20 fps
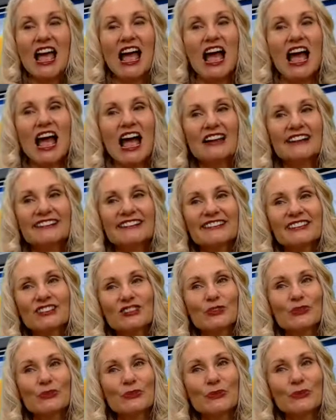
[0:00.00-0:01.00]
And
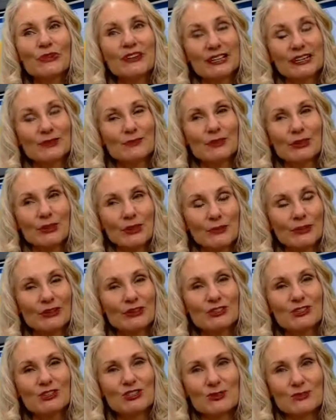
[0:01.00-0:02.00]
you need people
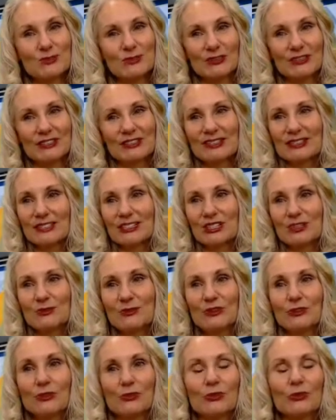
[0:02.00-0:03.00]
in your support system
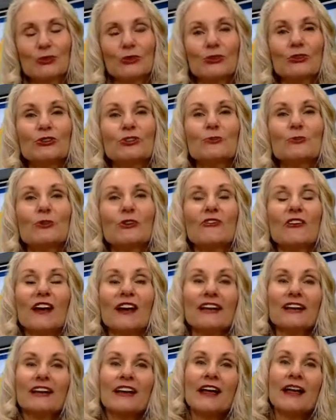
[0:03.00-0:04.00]
who are going to
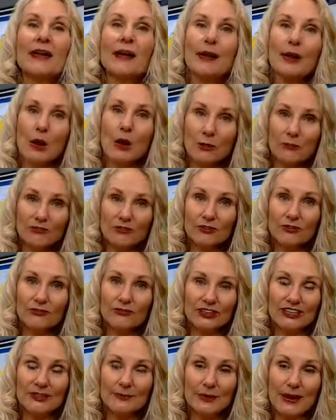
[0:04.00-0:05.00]
provide helpful
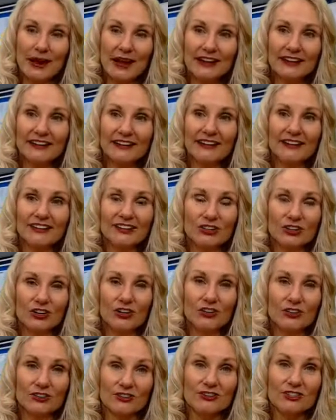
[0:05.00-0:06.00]
feedback and
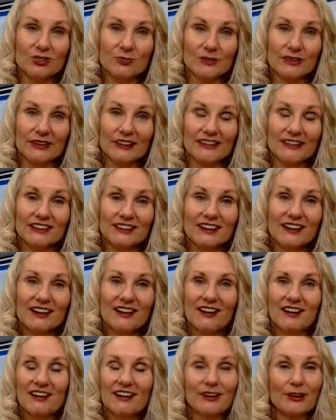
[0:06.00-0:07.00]
encouragement.
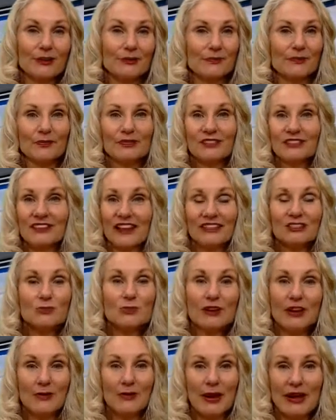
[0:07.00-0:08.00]
Um, that's
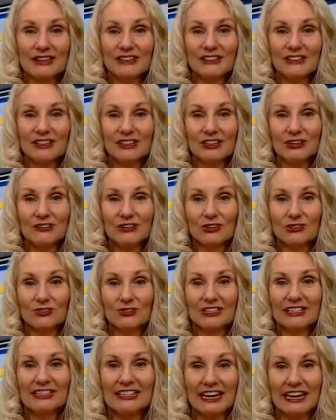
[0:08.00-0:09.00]
what I'm asking of you
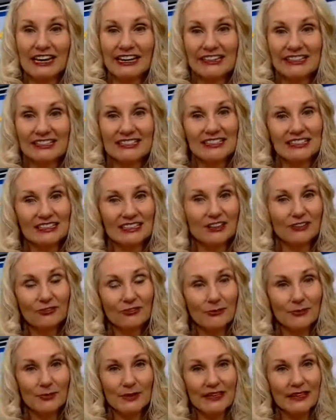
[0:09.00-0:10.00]
today is to
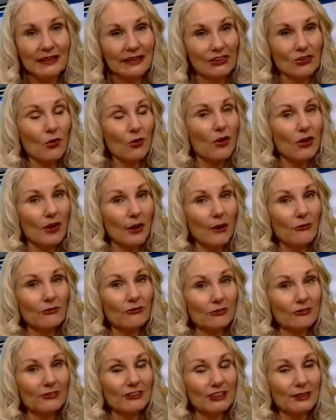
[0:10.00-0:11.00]
give me your
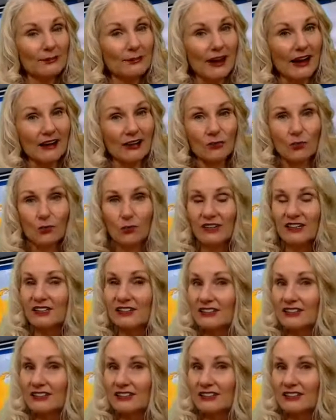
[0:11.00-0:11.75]
helpful feedback. What